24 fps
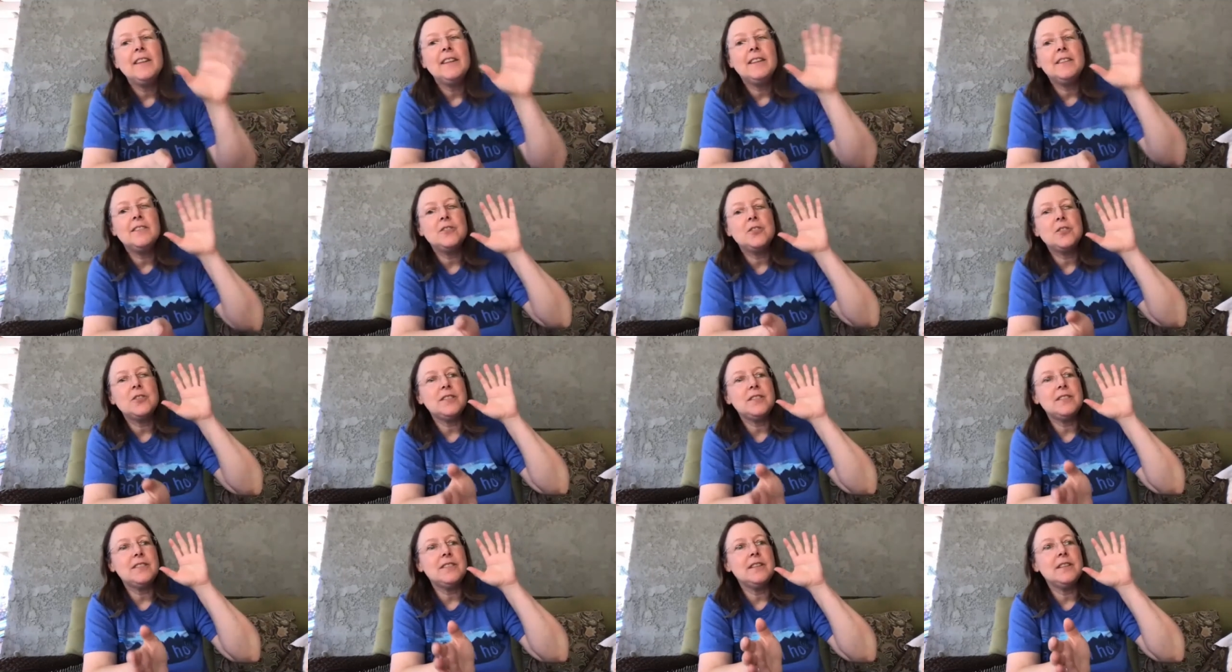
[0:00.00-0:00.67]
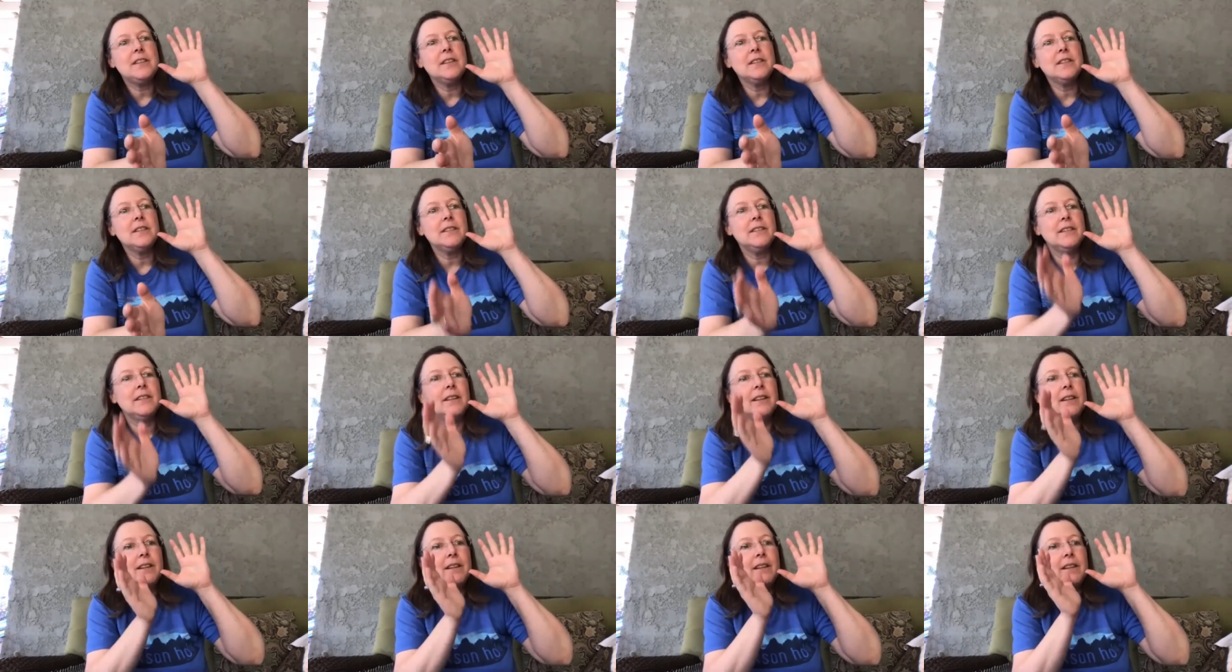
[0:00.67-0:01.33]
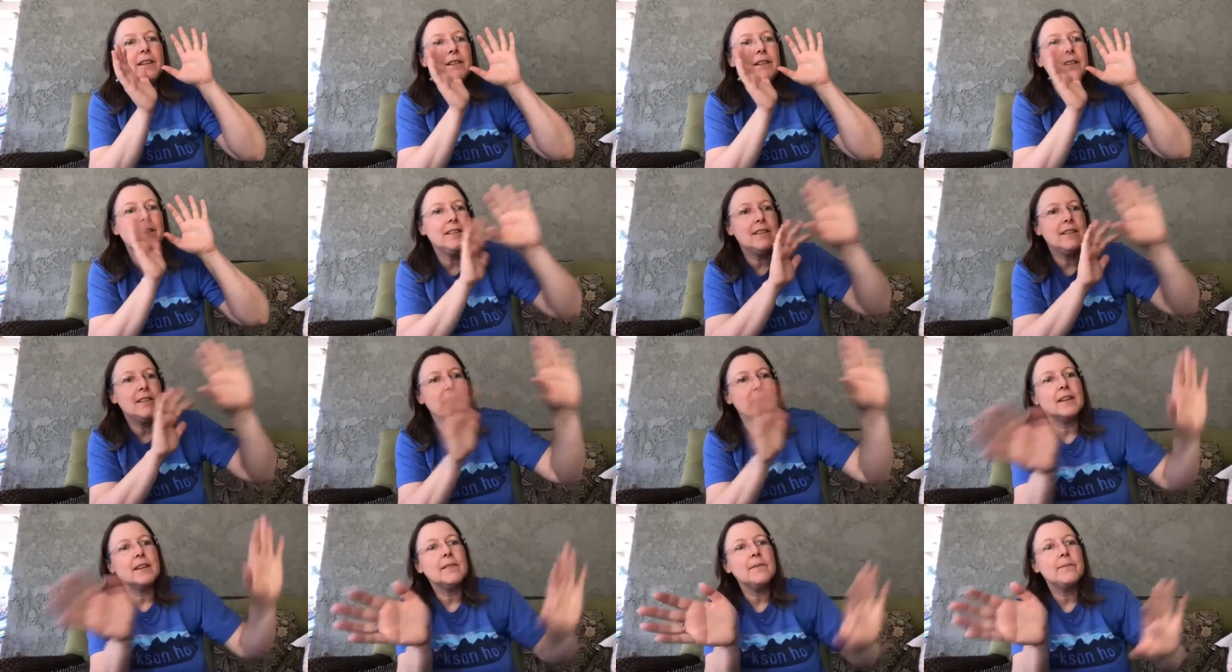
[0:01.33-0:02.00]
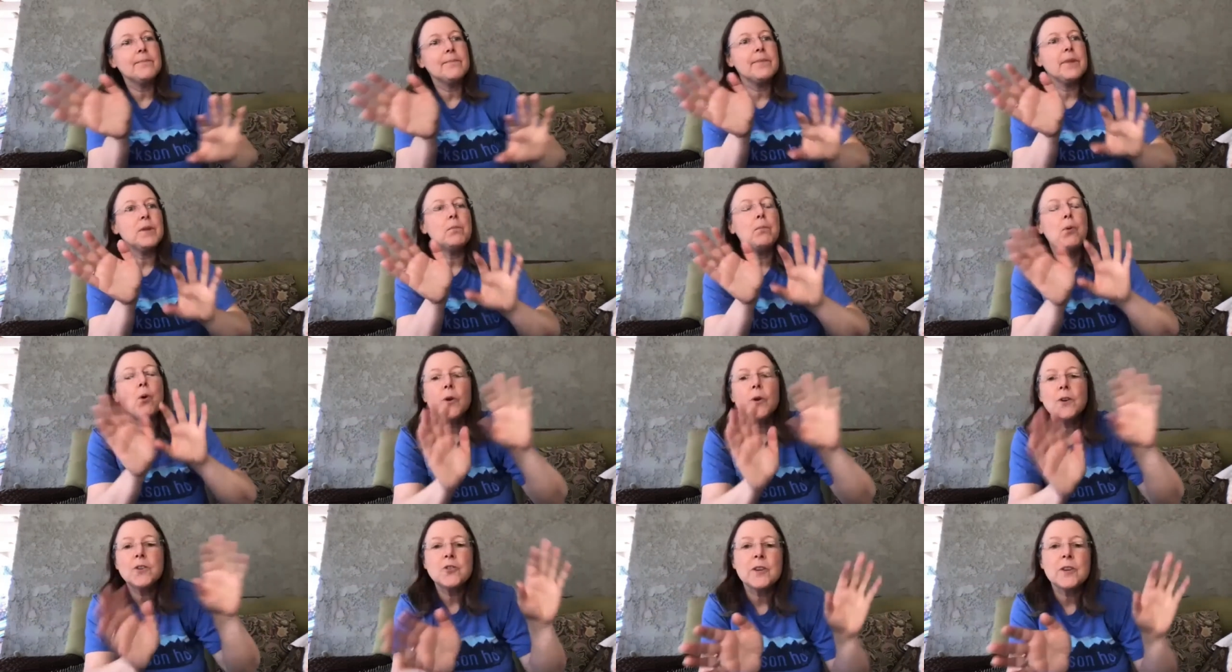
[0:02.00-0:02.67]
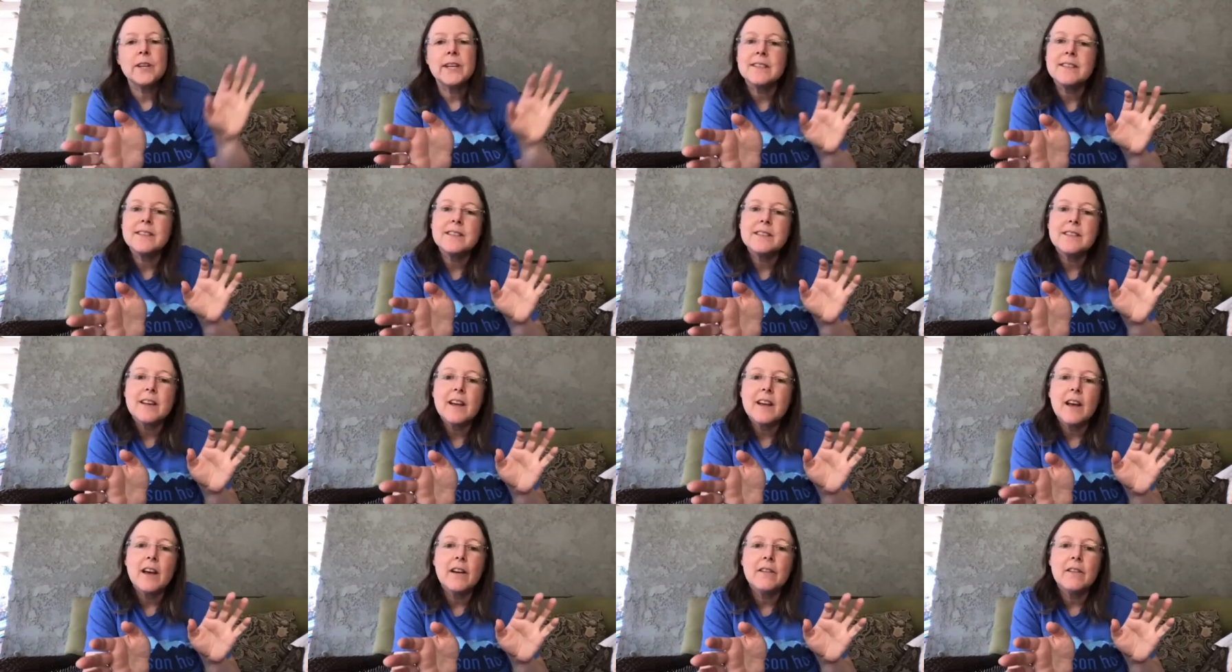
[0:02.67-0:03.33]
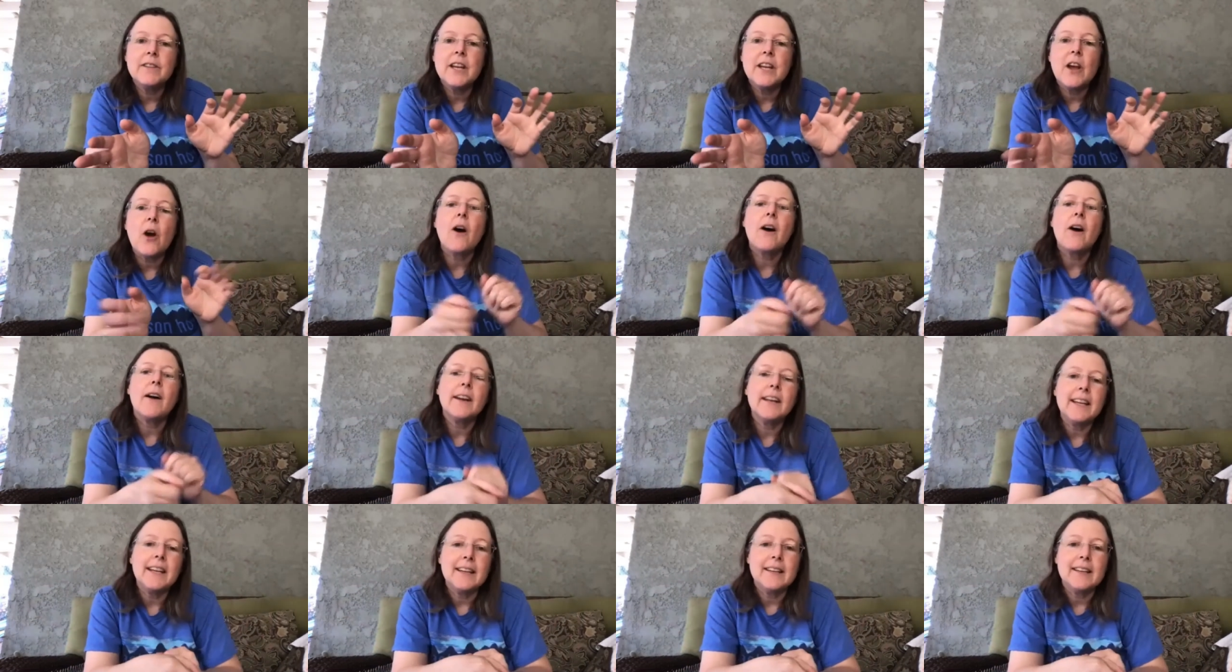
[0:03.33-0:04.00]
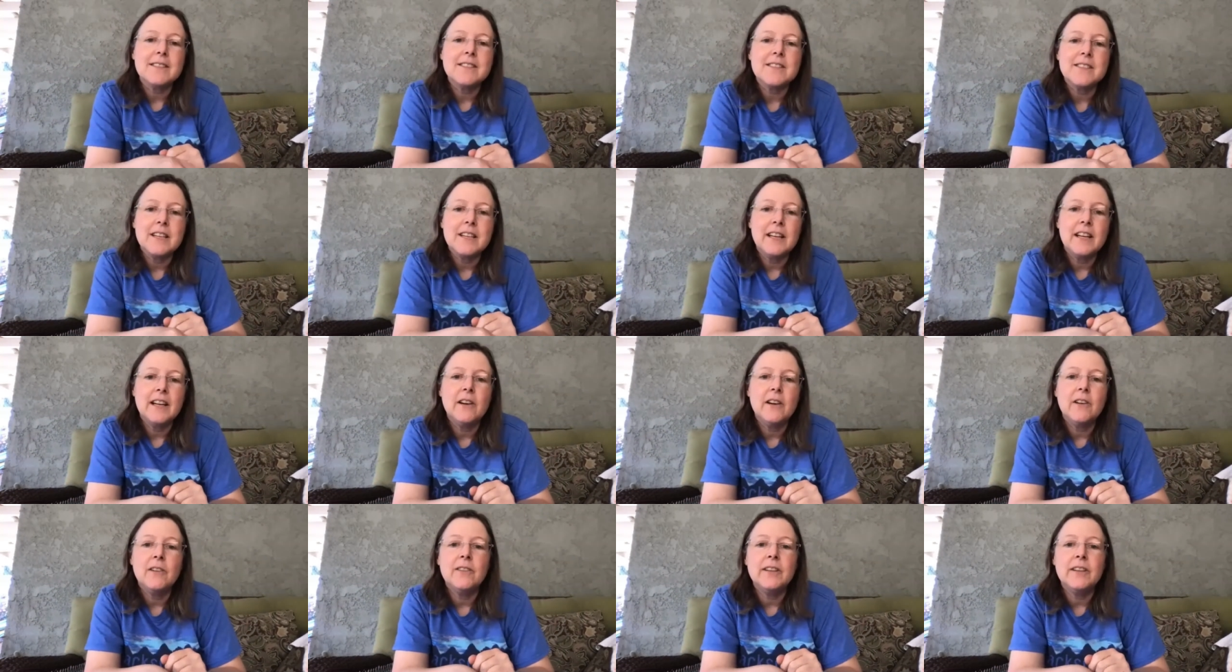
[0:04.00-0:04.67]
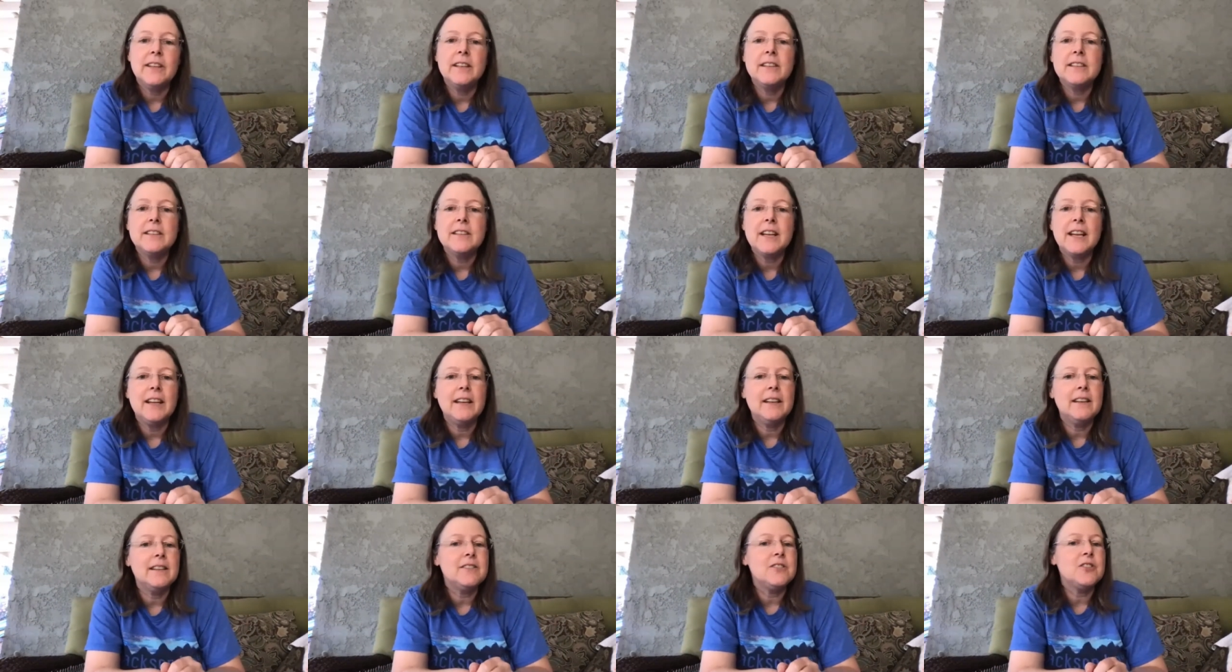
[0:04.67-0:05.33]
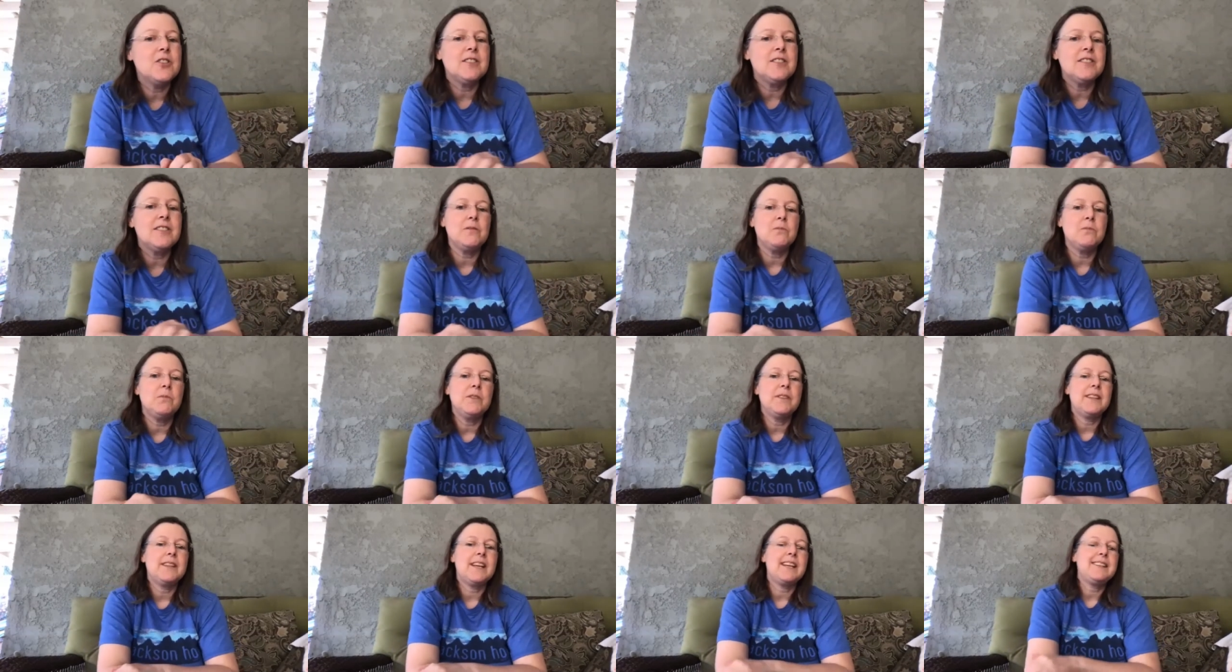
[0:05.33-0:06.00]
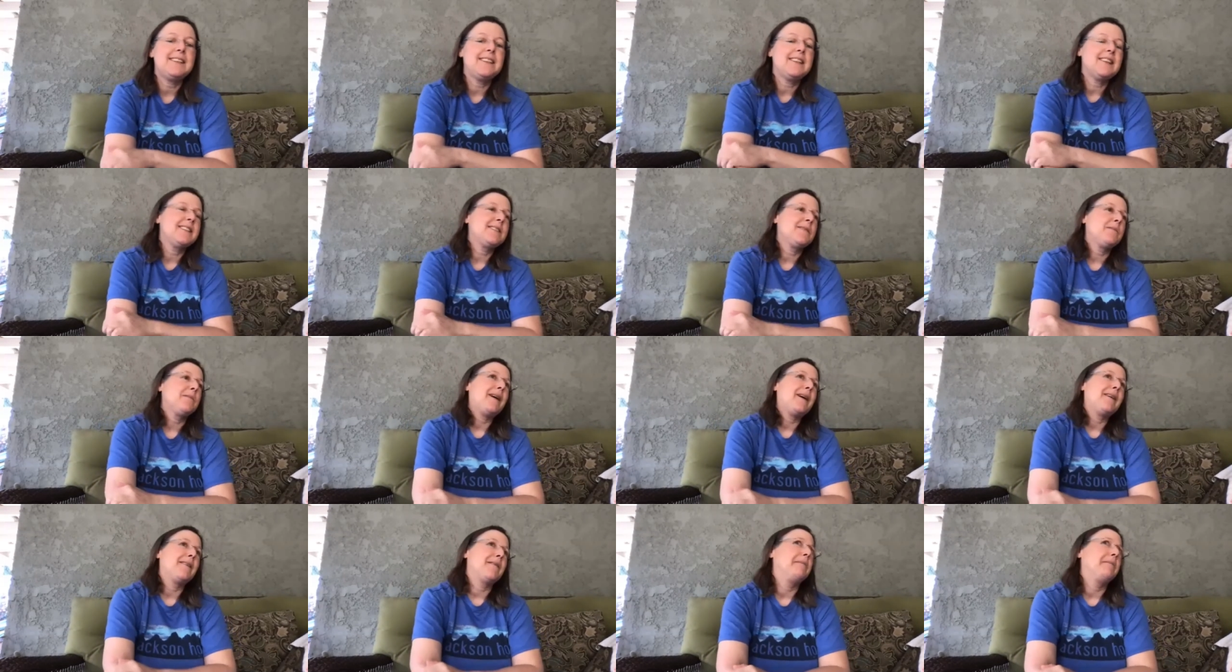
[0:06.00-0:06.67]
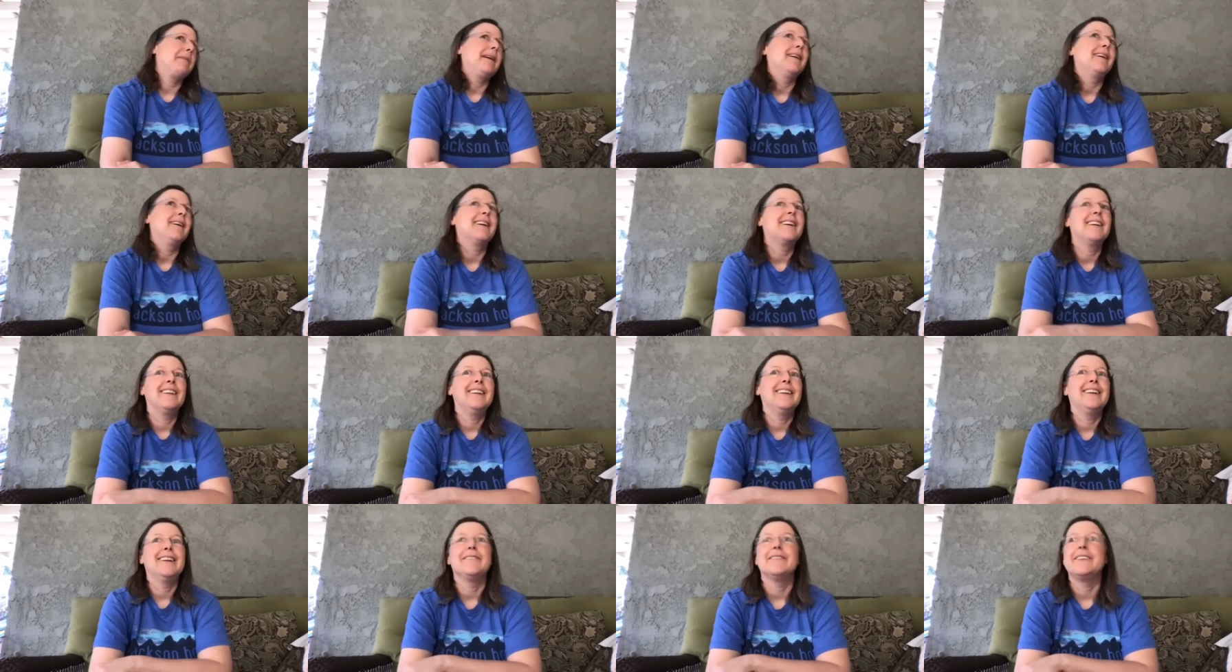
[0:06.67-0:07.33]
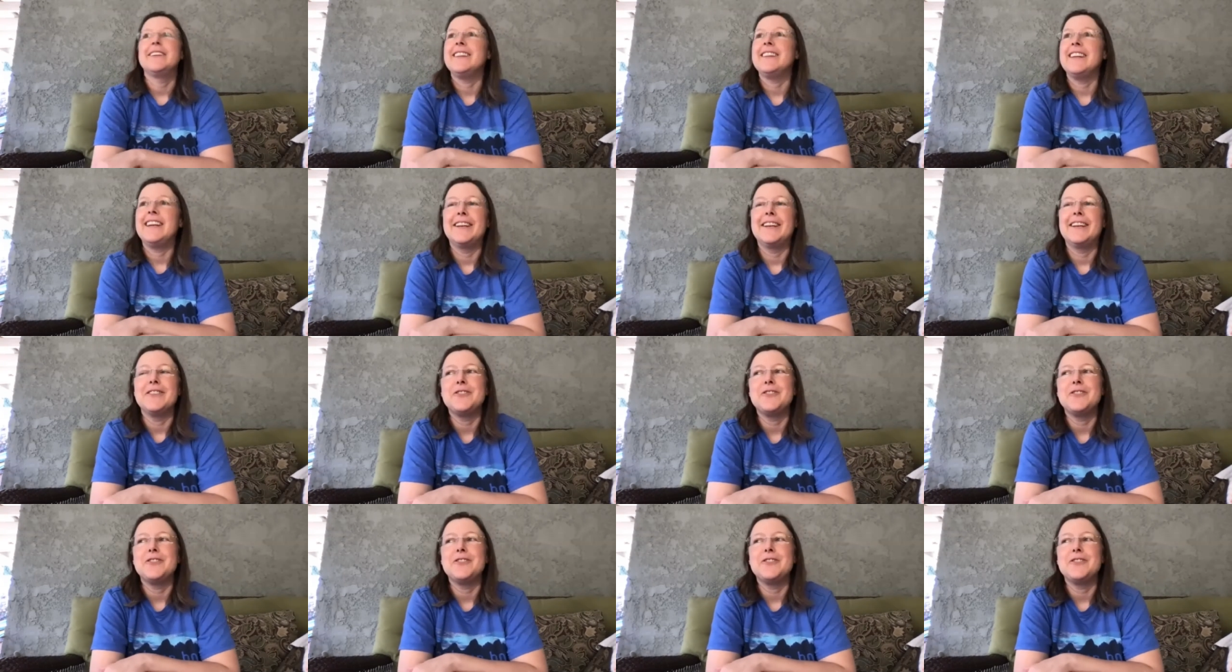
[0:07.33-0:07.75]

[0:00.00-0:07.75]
just the portraits of the audience, you know, and just what that says about America and everything.